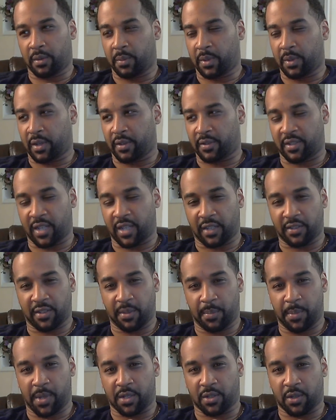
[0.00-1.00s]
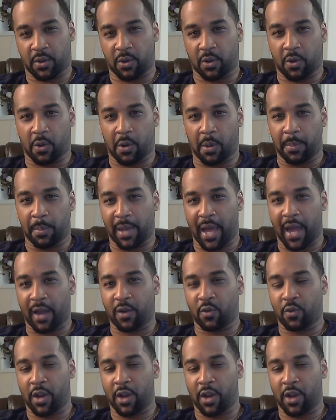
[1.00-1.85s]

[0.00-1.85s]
what a sexy MGTOW called Black